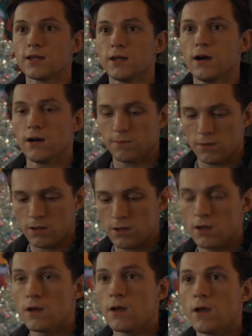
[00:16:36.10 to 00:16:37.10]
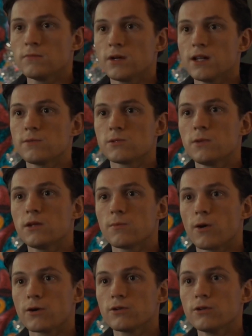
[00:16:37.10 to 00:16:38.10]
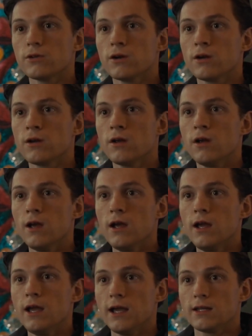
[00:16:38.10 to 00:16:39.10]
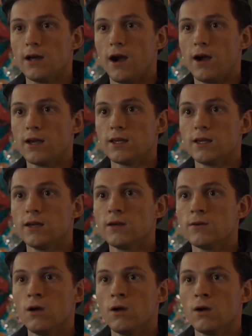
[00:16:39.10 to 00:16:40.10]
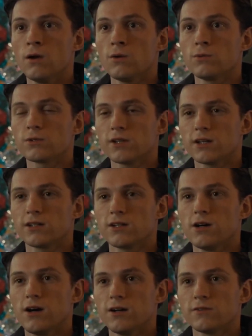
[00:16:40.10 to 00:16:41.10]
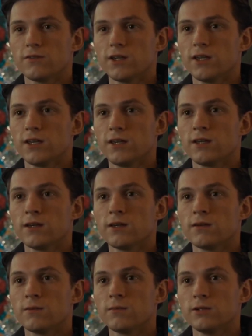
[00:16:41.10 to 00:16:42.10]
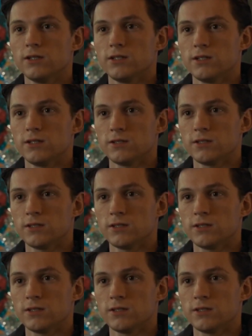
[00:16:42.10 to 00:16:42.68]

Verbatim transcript: Peter forgot about college, rent, everything that wasn't to do with Gargan, as he focused solely on this.